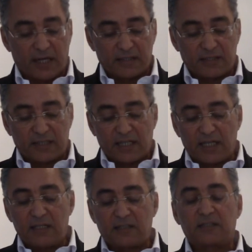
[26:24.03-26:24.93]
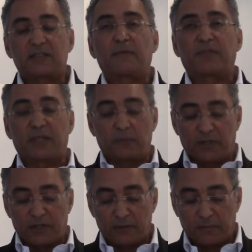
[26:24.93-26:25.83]
as it eases something
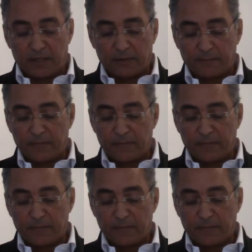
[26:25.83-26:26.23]
within me.